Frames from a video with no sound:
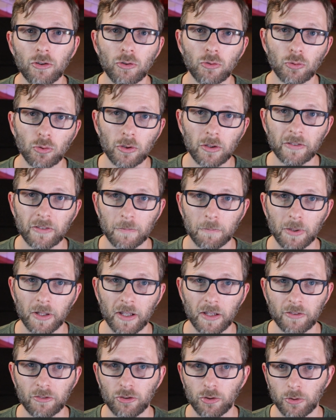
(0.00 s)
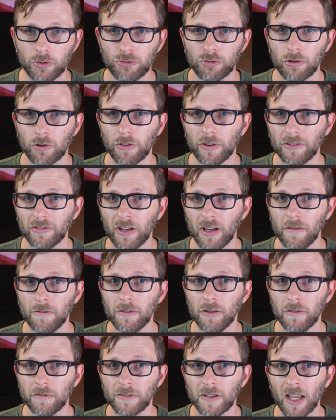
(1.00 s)
new rules in place to ensure the
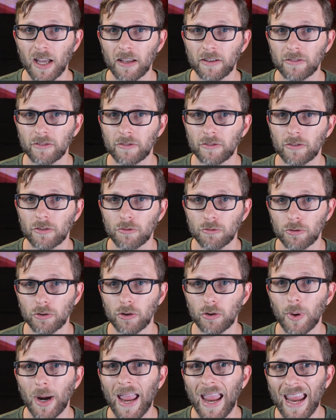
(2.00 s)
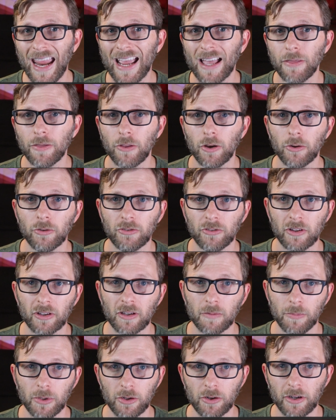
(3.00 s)
safety of guests, crew, and those in the
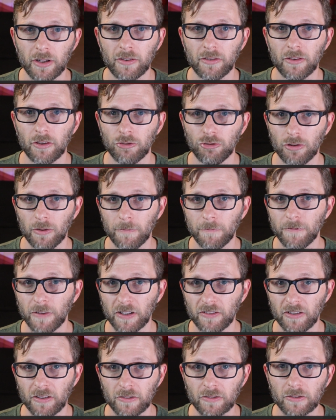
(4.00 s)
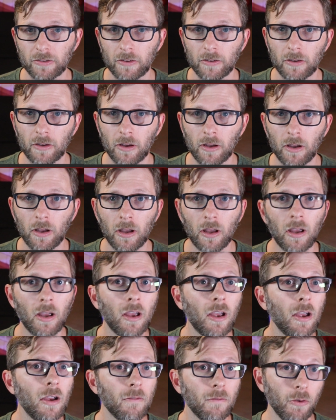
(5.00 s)
communities the ship visits.
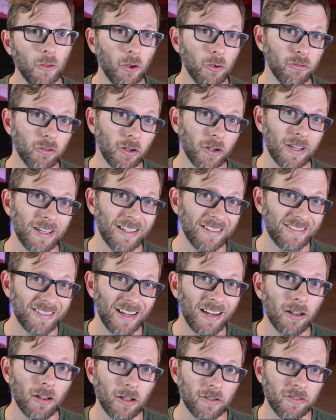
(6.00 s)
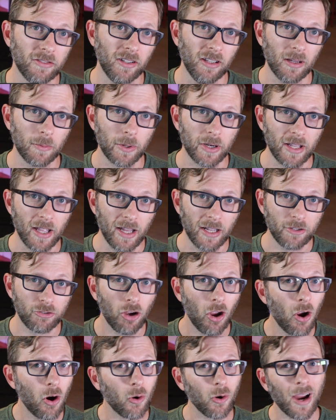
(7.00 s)
For those looking to sail on Celebrity
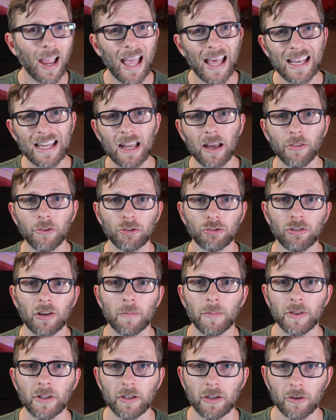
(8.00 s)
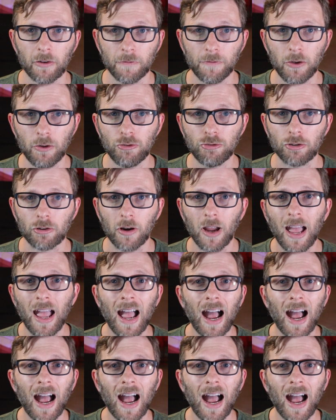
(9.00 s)
Edge, or any other ship in the near future,